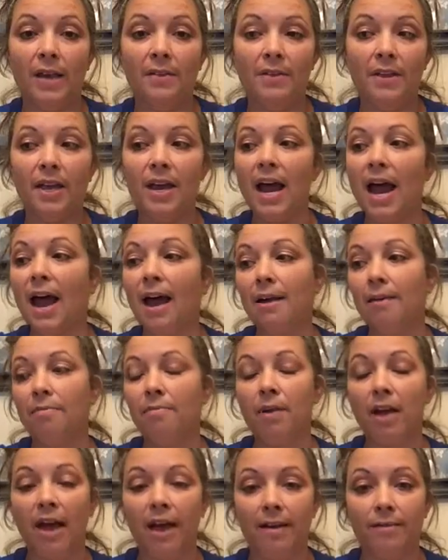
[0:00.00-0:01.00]
and then I
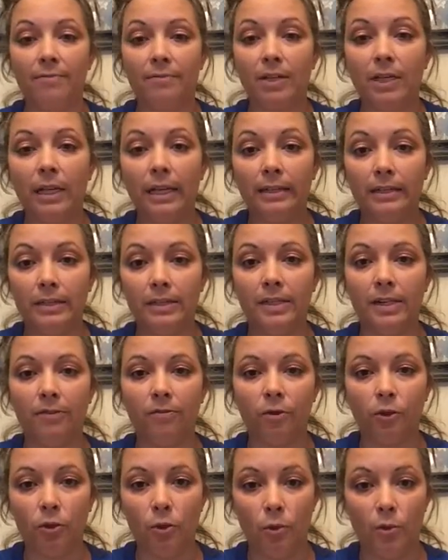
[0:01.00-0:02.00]
have collected
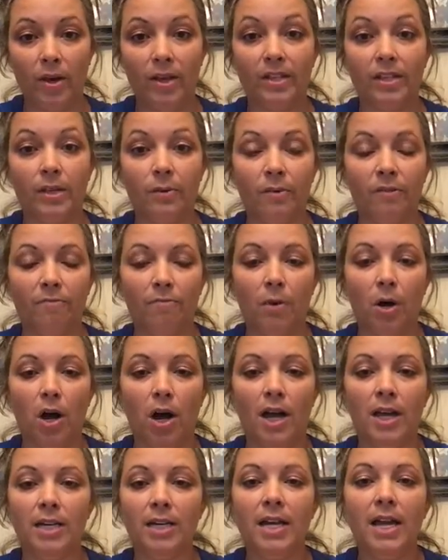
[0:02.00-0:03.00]
several toys that we've
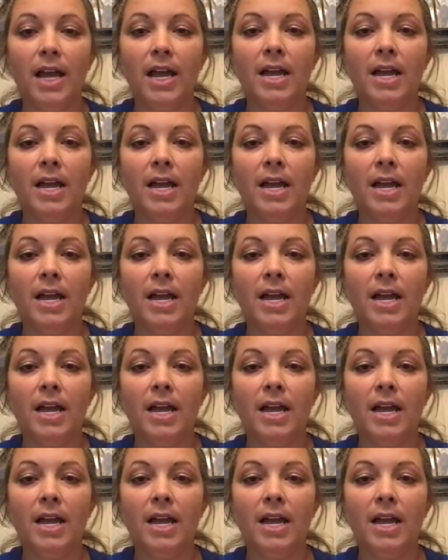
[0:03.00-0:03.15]
bought